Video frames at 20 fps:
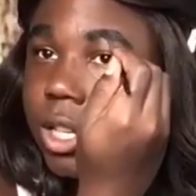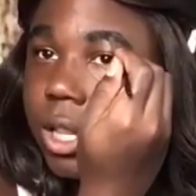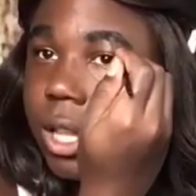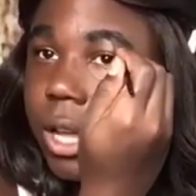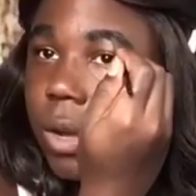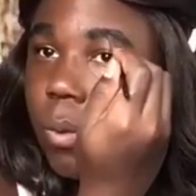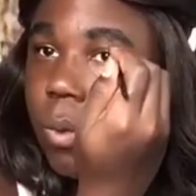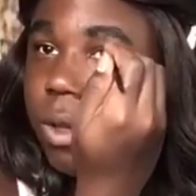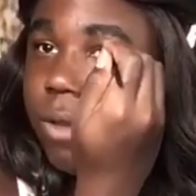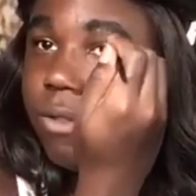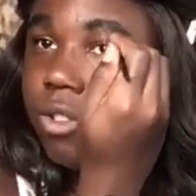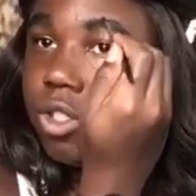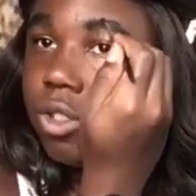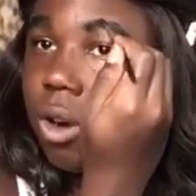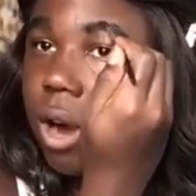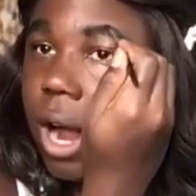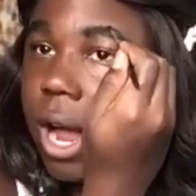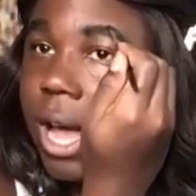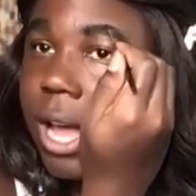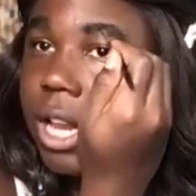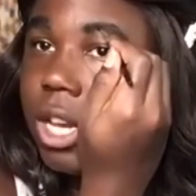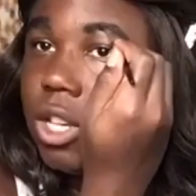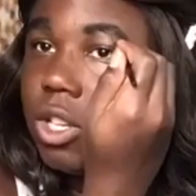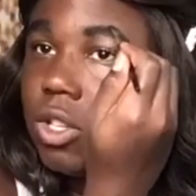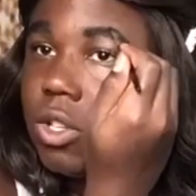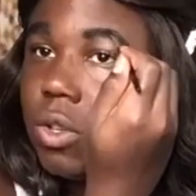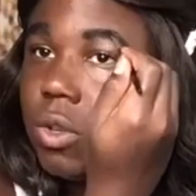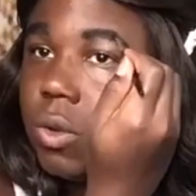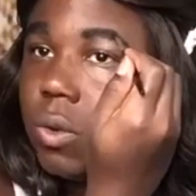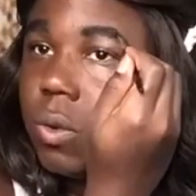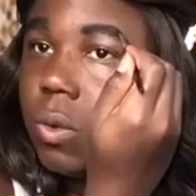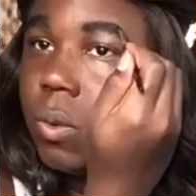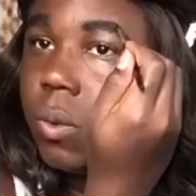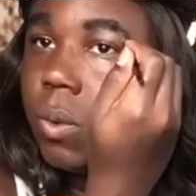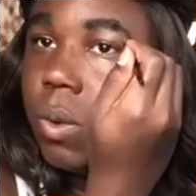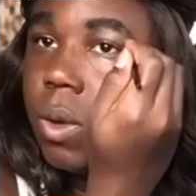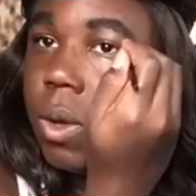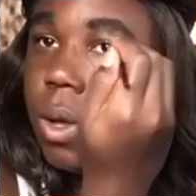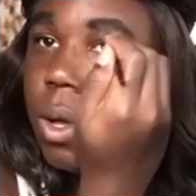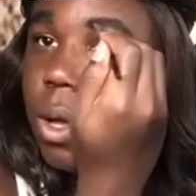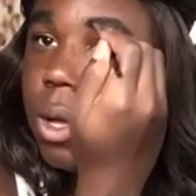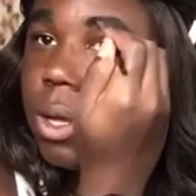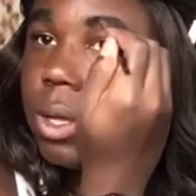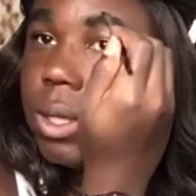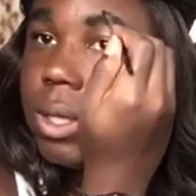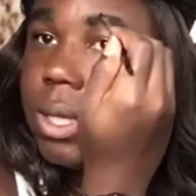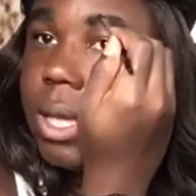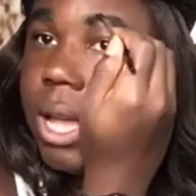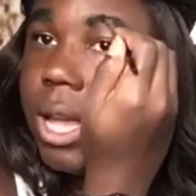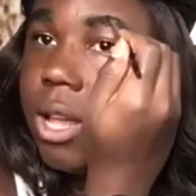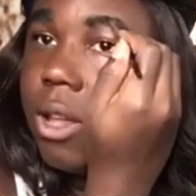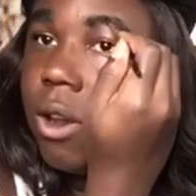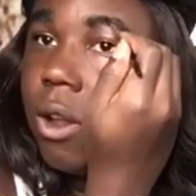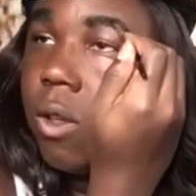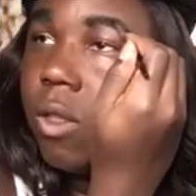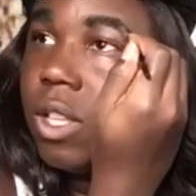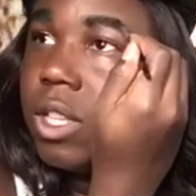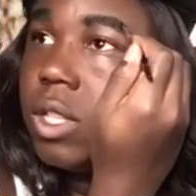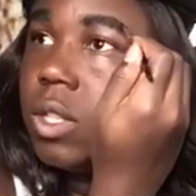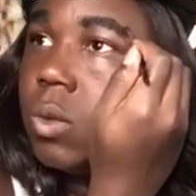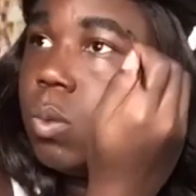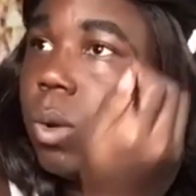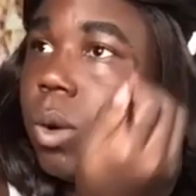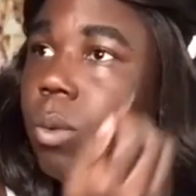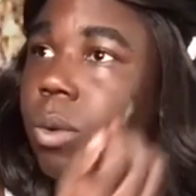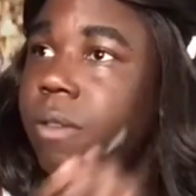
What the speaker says: Like, we've tried to say, this is what we